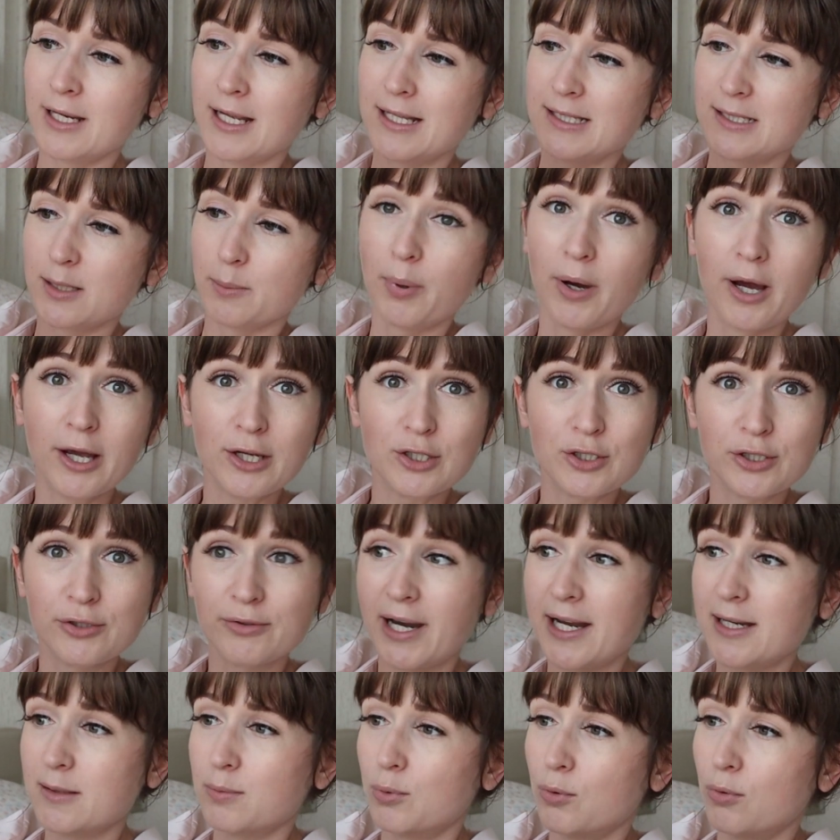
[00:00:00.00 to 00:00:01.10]
It's a
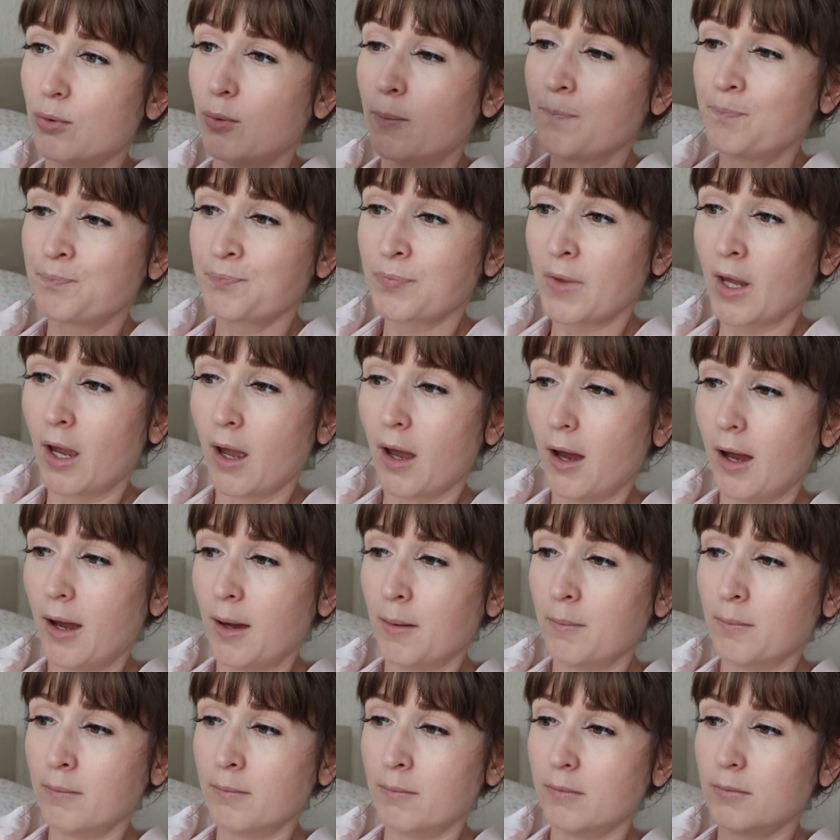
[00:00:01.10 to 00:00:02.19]
biodegradable,
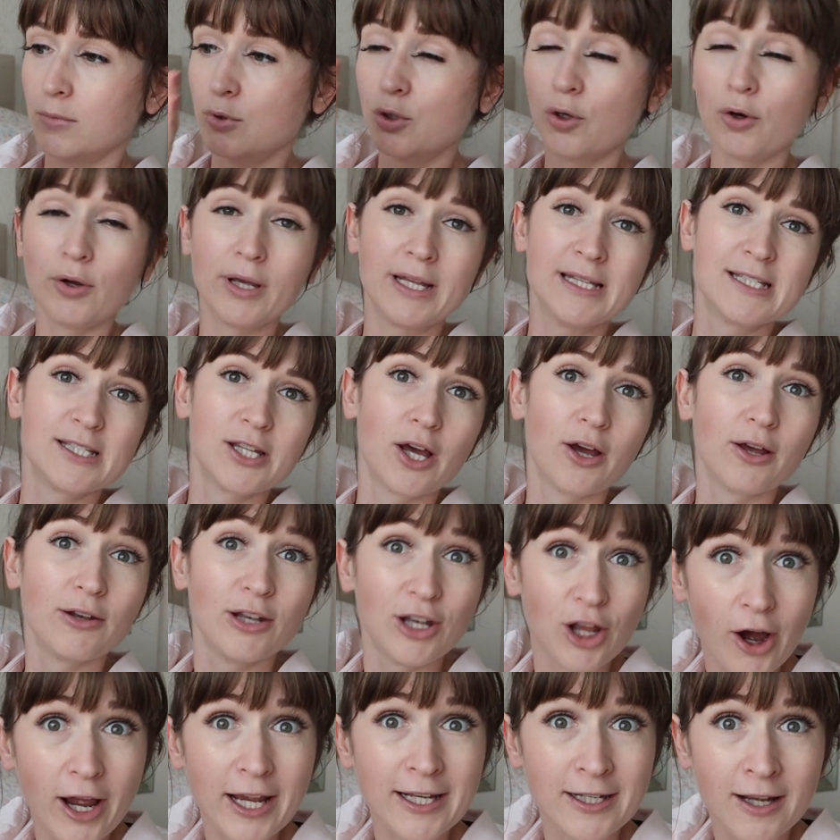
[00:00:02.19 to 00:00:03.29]
not insert,
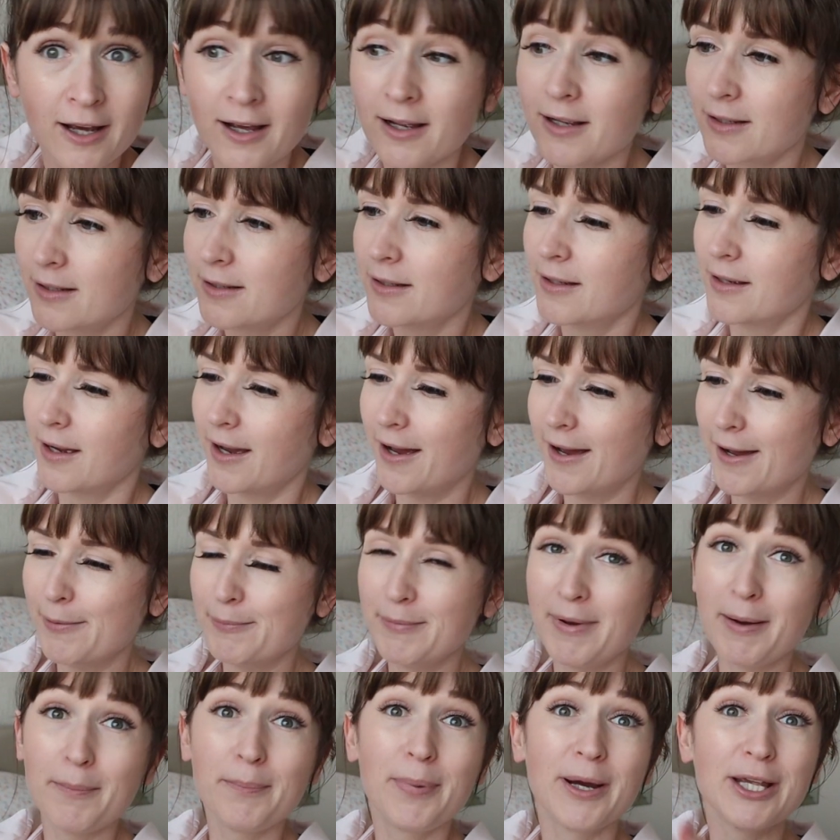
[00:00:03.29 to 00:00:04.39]
liner.
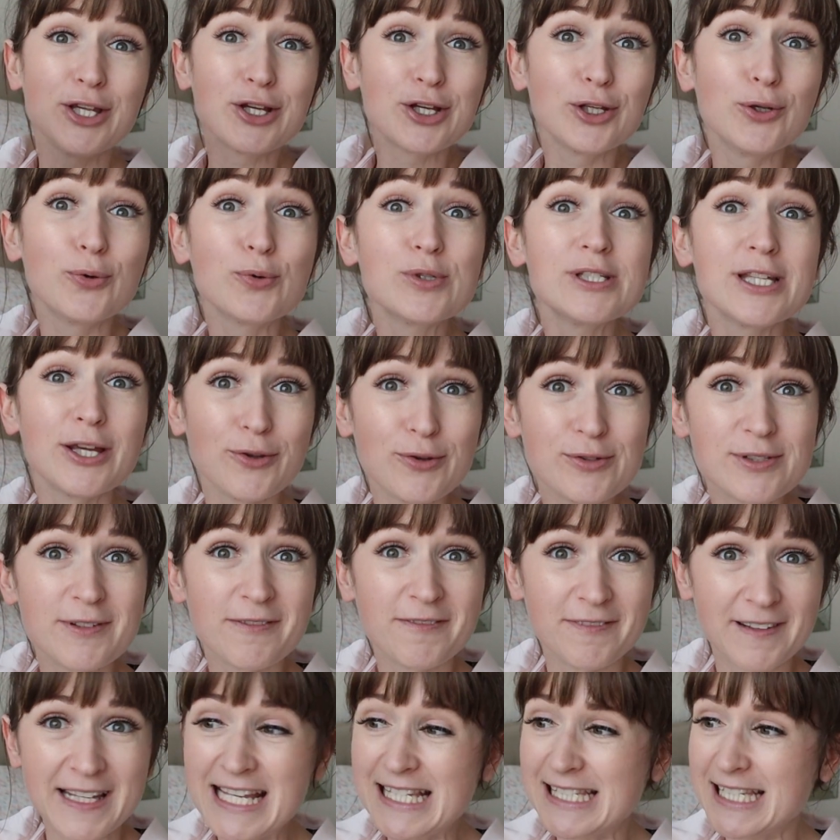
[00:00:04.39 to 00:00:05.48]
But you can also use a
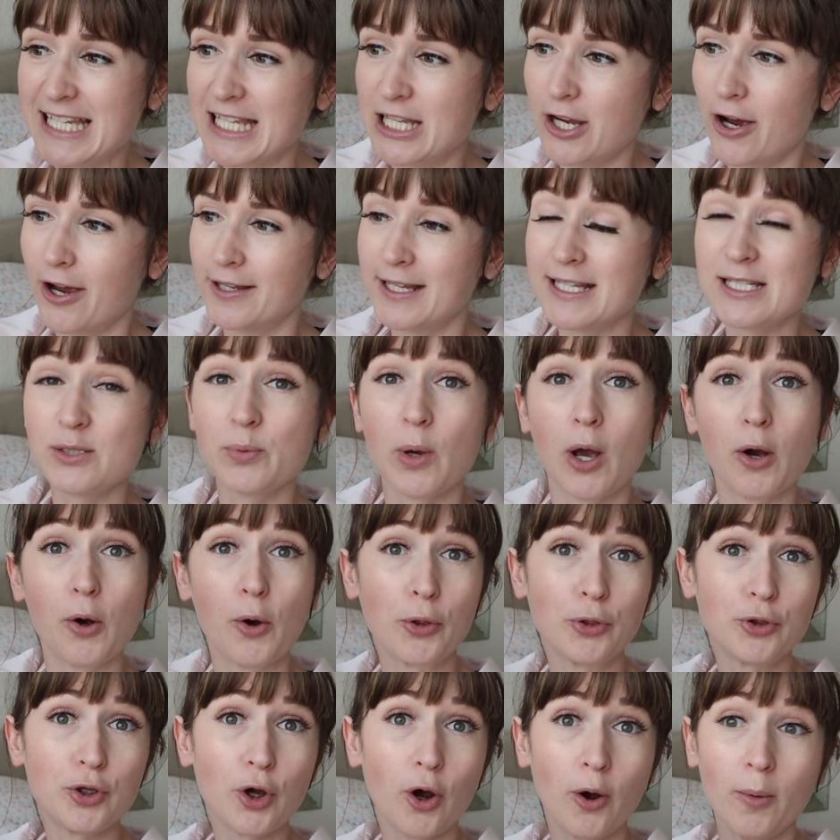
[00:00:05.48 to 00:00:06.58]
fleecy liner as well
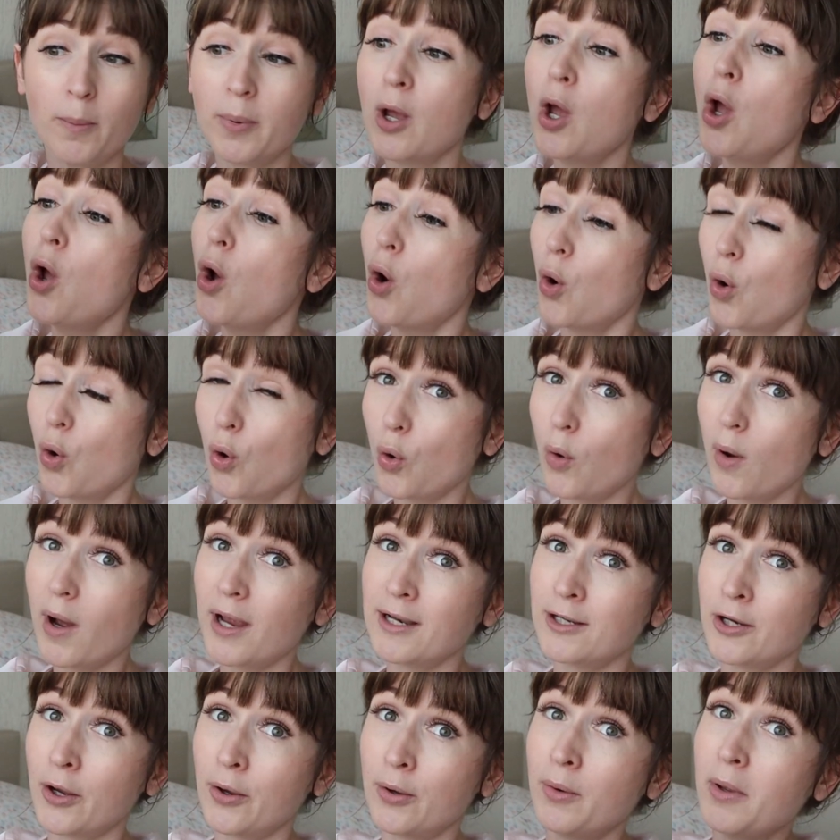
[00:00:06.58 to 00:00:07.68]
on top. Or I
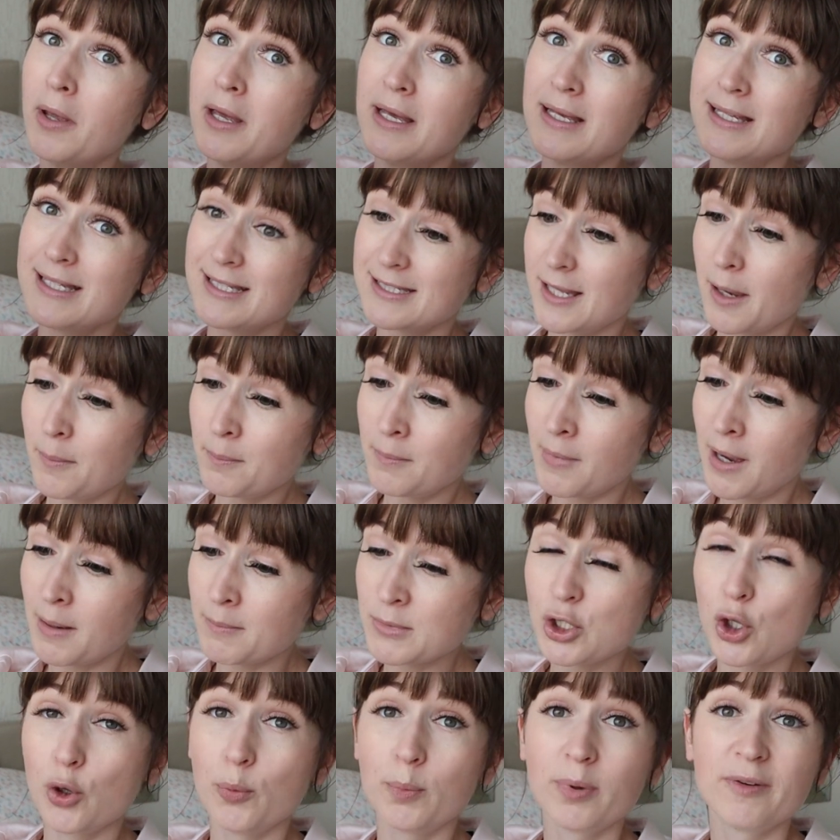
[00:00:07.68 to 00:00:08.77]
know some
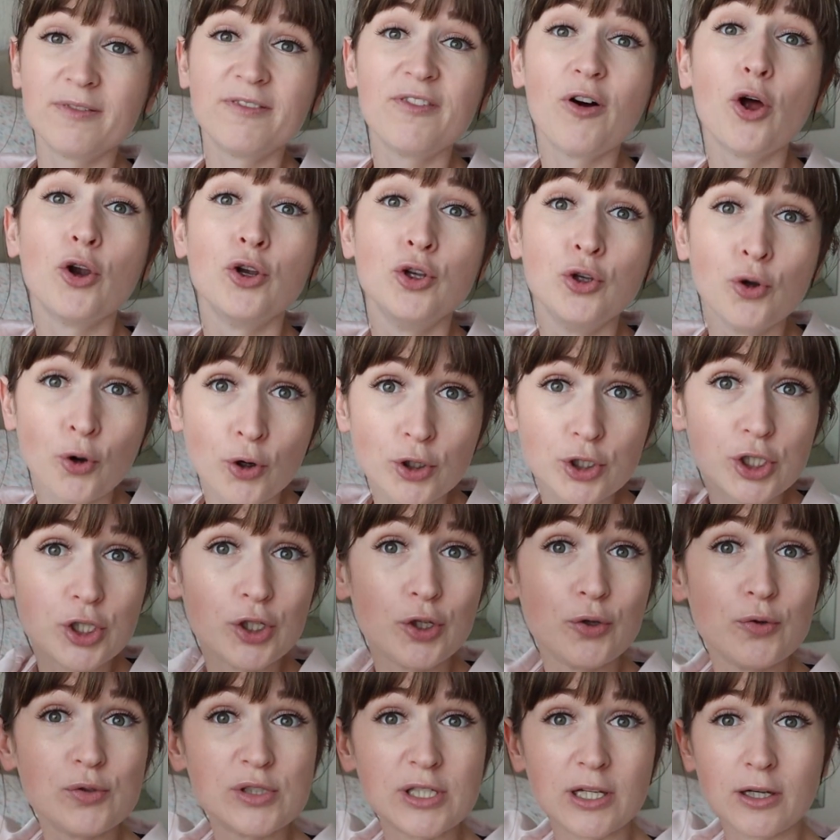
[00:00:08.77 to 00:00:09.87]
mums who prefer not to
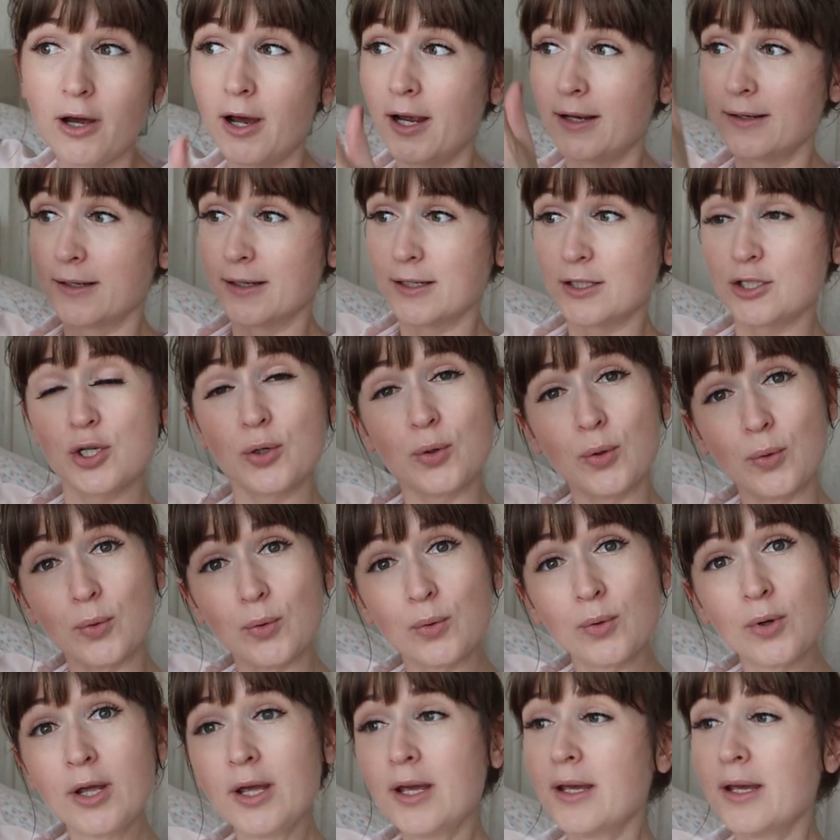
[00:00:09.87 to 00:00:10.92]
use a liner at all.